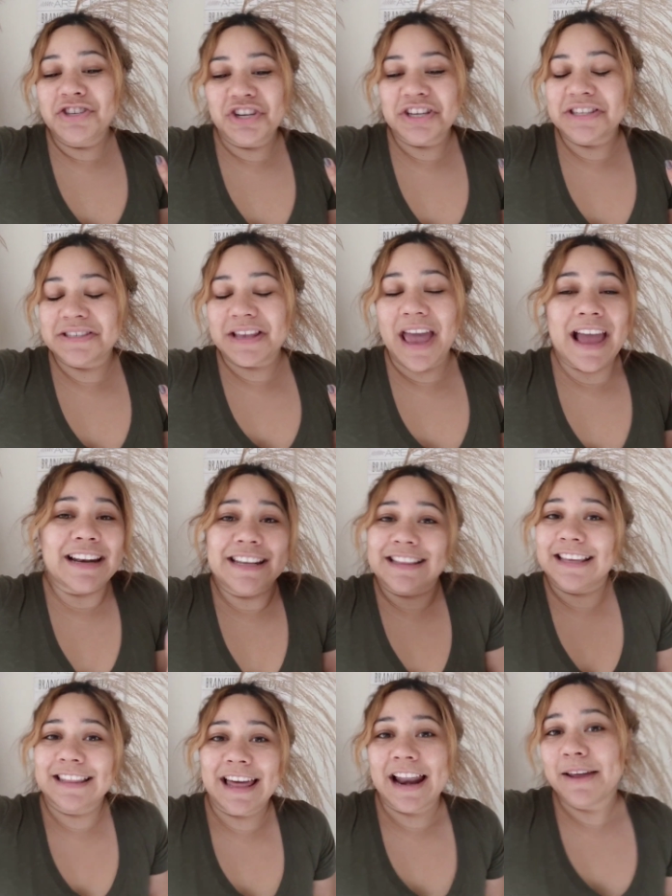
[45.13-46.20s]
and just
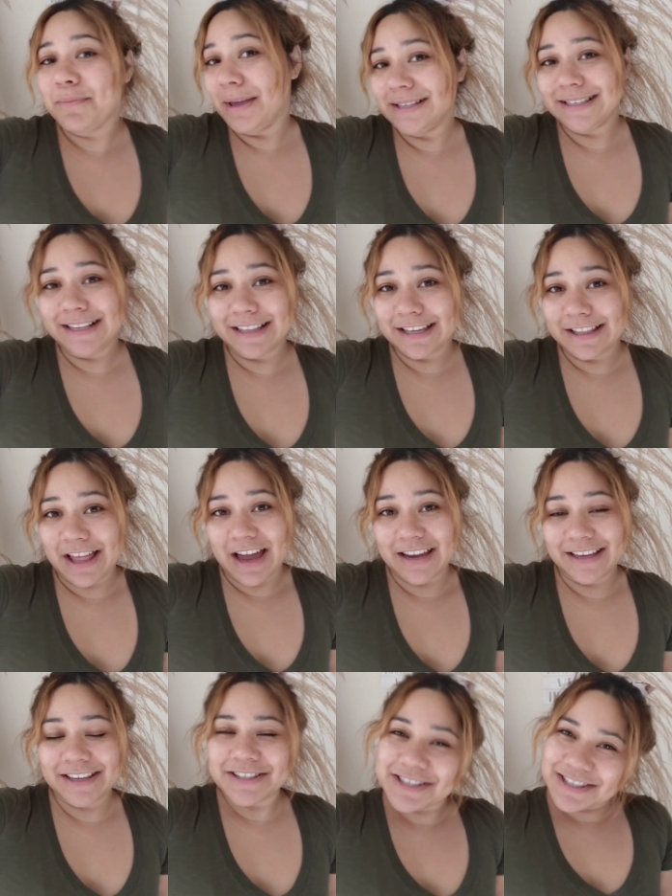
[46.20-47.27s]
anything that I basically
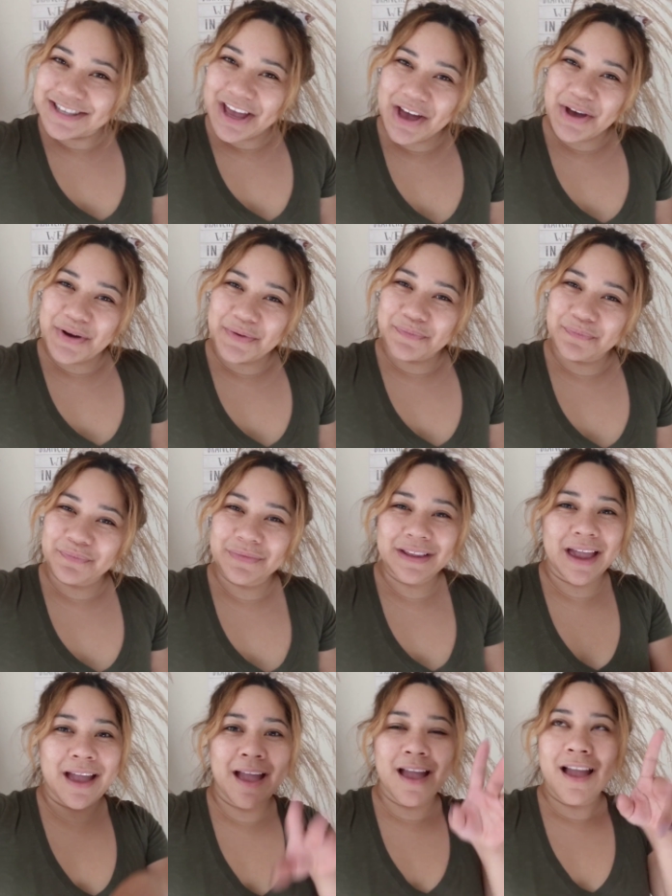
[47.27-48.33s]
like. So
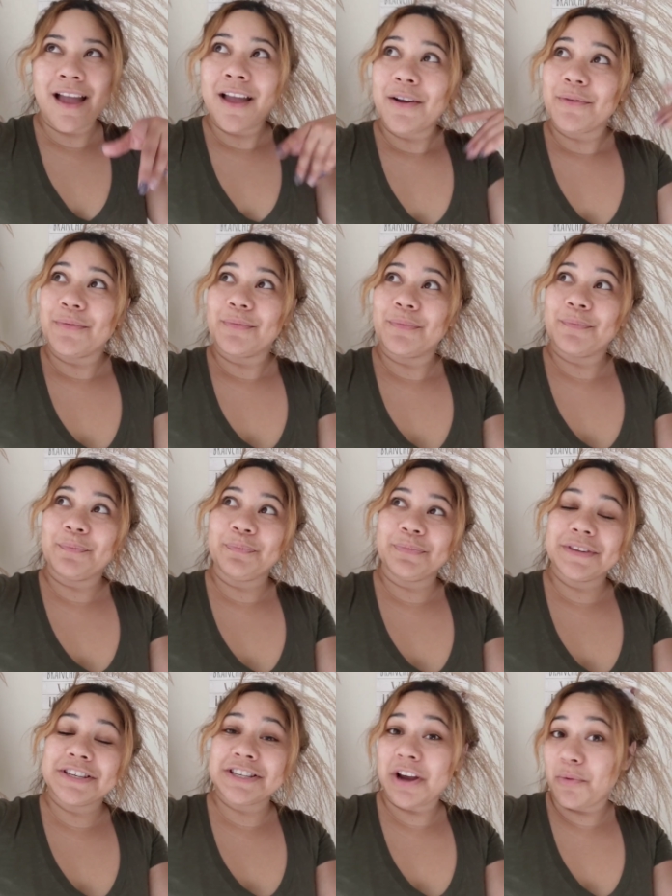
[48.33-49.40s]

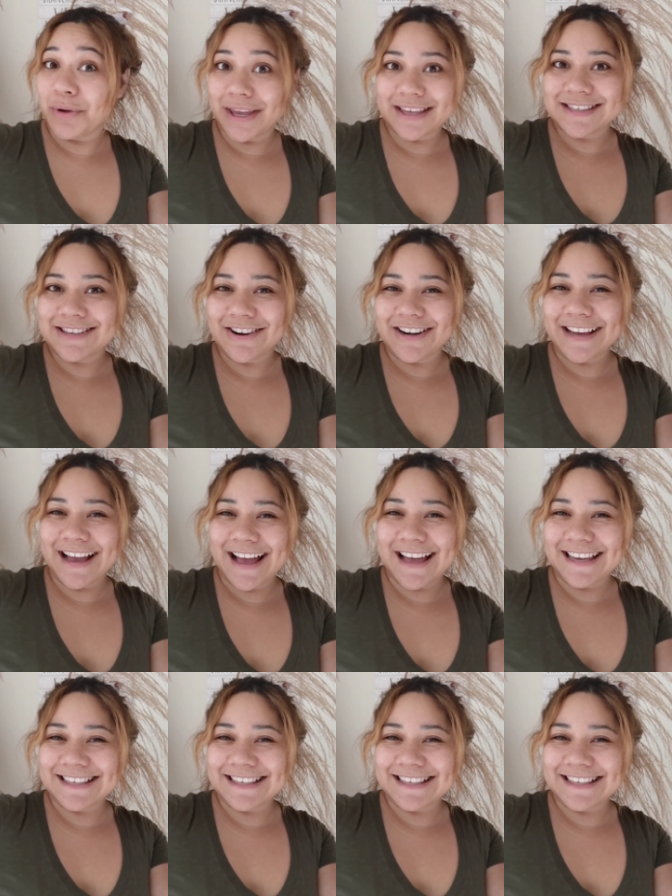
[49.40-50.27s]
shall we get started,